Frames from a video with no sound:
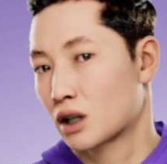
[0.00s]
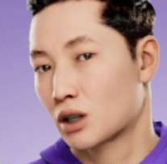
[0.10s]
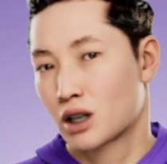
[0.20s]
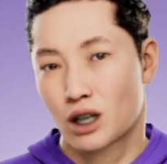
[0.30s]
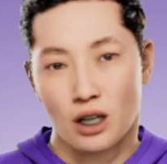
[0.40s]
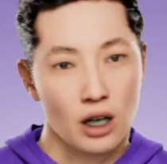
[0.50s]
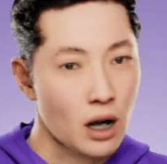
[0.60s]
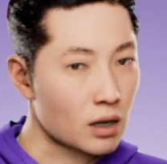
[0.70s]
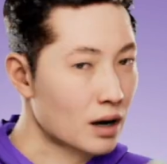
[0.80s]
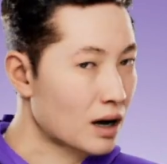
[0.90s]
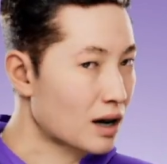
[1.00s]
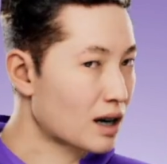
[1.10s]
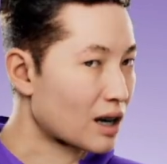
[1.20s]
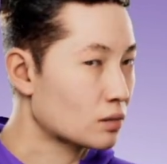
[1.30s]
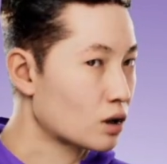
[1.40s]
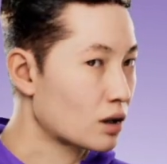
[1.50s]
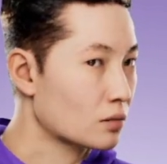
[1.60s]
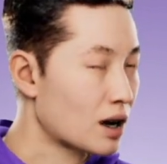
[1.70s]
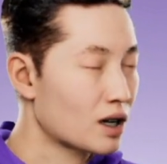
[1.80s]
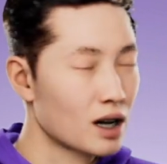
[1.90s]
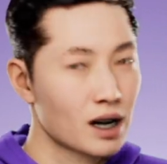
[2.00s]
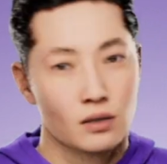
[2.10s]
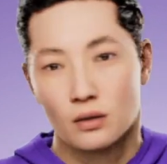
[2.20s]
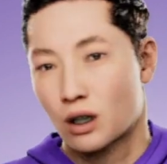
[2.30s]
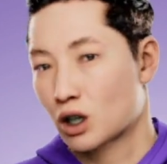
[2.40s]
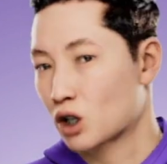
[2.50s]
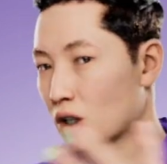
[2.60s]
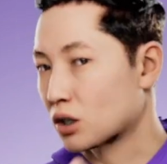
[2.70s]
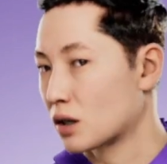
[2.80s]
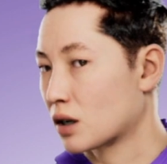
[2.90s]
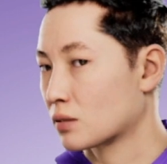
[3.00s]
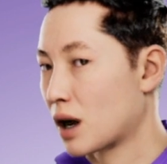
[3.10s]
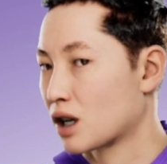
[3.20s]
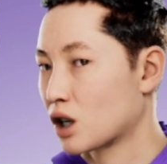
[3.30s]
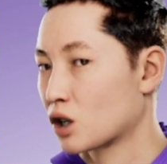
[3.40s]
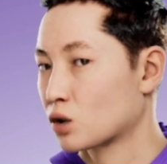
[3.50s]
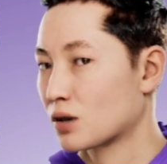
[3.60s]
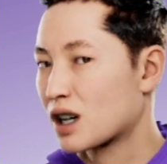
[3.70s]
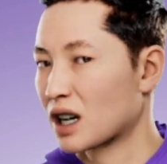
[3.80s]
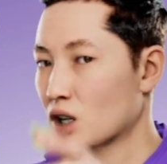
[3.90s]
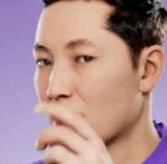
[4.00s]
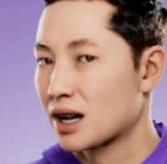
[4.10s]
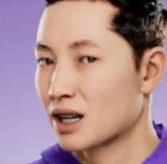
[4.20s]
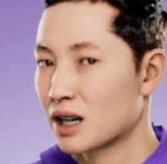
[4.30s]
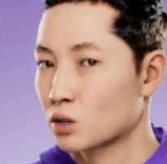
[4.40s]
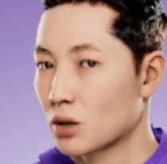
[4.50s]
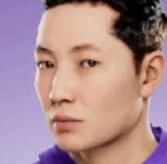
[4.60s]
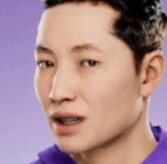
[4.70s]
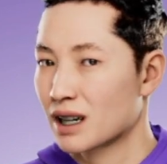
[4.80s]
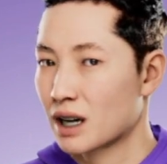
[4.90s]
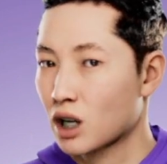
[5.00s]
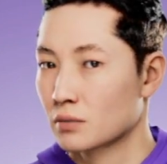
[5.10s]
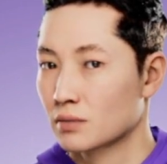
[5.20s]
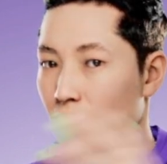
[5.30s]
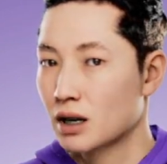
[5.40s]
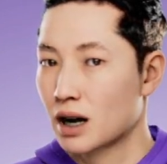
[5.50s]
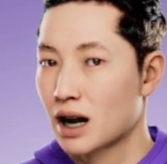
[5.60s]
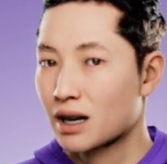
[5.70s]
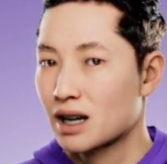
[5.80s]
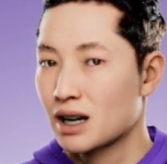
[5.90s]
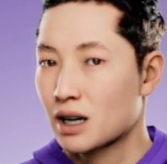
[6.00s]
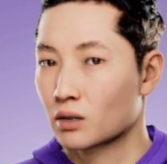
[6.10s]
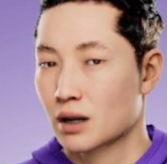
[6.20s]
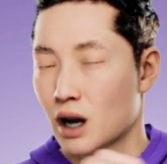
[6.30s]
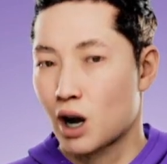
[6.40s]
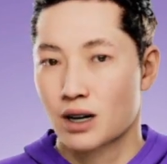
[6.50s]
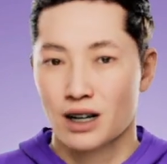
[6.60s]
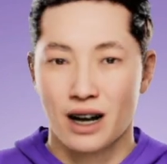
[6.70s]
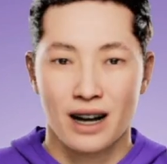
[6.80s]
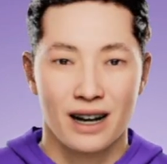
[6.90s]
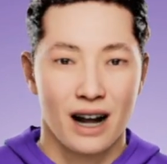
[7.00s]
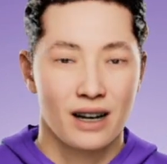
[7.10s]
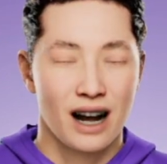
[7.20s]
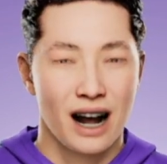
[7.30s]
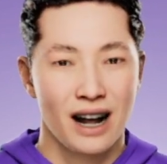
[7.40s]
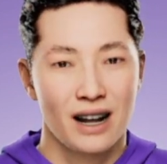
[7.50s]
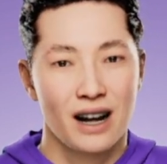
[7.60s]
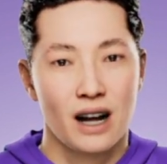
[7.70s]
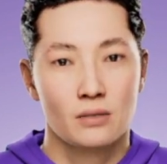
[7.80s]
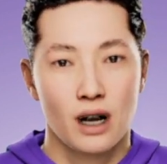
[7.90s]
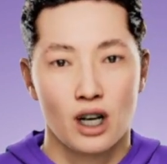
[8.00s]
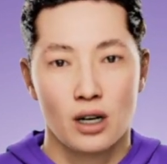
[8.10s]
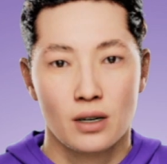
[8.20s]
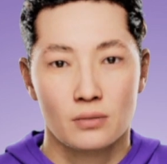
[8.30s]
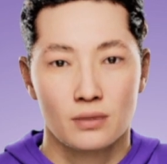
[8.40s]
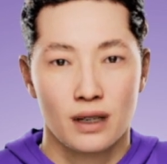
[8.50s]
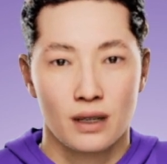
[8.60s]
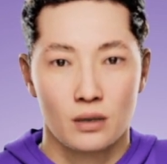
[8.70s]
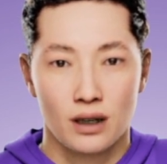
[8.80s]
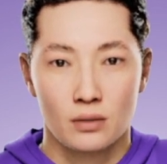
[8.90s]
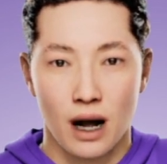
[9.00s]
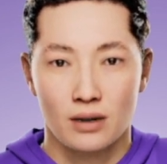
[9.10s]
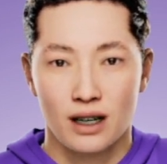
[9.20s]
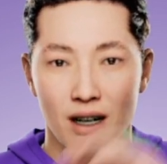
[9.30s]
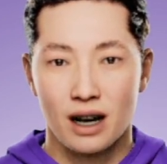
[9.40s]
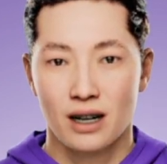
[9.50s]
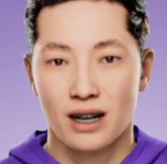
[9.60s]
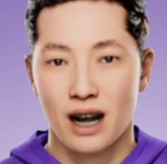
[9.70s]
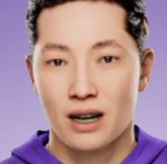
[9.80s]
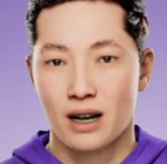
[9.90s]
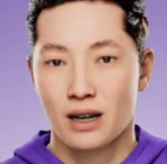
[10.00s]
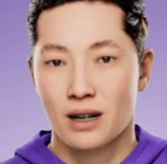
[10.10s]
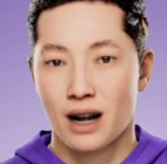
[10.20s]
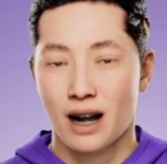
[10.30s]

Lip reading: Or slower and smoother, but it's head first so that the body starts moving and then your hands kind of whip together. And then together with our secondary hand animation, with the bouncing and the settling,